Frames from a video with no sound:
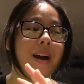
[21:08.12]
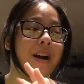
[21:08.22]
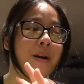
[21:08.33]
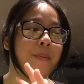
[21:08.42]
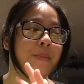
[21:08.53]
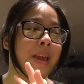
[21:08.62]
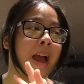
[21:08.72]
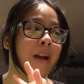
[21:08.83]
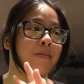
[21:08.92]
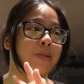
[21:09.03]
Um, but
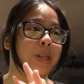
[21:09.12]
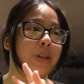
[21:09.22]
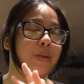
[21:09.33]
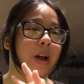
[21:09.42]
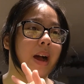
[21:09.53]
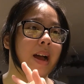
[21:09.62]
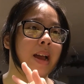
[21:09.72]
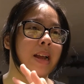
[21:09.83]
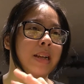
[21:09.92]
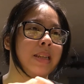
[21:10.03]
yeah, I will see you
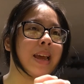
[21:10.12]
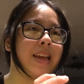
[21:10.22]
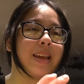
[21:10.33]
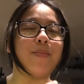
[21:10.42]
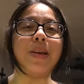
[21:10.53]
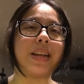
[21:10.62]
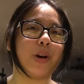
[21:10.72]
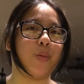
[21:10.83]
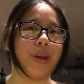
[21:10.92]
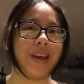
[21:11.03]
guys. Give me like
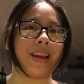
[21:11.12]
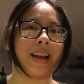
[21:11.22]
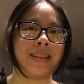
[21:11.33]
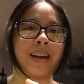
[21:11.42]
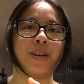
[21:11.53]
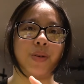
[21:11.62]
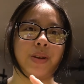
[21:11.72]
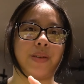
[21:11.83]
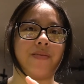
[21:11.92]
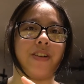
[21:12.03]
a week and then I'll do
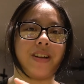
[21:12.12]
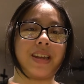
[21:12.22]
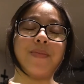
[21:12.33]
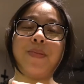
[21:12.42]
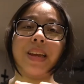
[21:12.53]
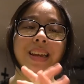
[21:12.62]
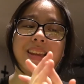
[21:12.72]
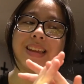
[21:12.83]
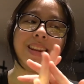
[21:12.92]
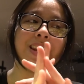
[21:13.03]
another vlog. Give me,
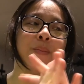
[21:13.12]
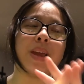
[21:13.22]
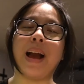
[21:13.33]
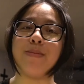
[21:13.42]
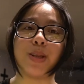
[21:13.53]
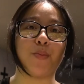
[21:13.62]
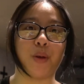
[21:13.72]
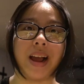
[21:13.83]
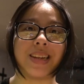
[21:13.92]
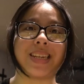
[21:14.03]
let me have some
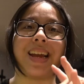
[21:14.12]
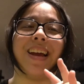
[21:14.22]
rest